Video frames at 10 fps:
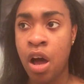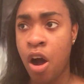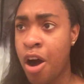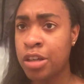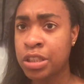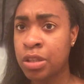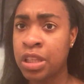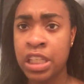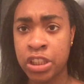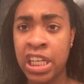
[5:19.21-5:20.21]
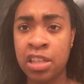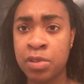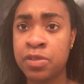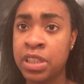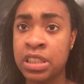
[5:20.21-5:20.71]
Also, laser hair
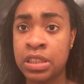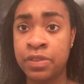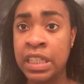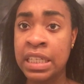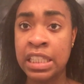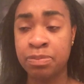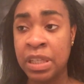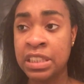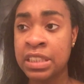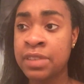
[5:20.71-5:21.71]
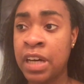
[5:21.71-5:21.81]
removal is freaking expensive.